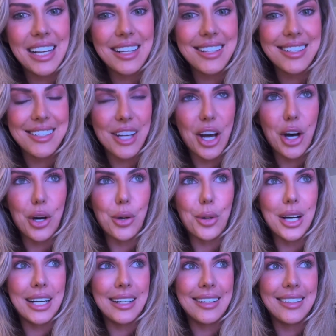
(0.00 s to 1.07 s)

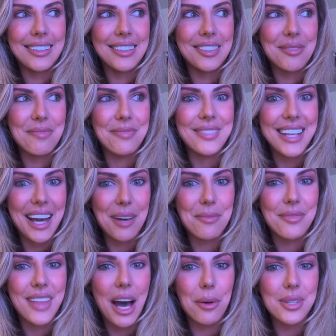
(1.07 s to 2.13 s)
So yeah,
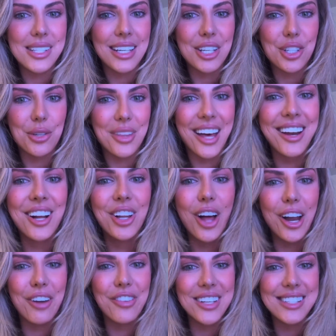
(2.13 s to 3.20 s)
that was an issue that a
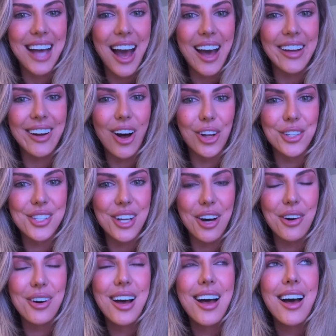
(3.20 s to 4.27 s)
lot of us had
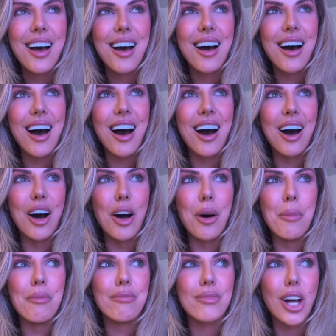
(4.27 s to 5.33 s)
also.
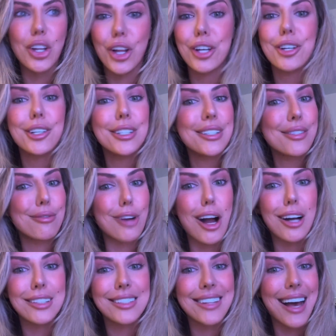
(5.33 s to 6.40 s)
A lot of girls
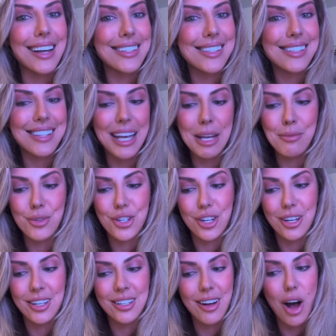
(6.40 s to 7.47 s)
rocked that same
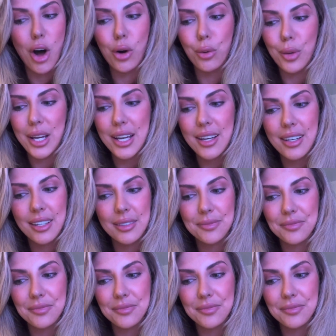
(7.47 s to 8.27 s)
shirt all week,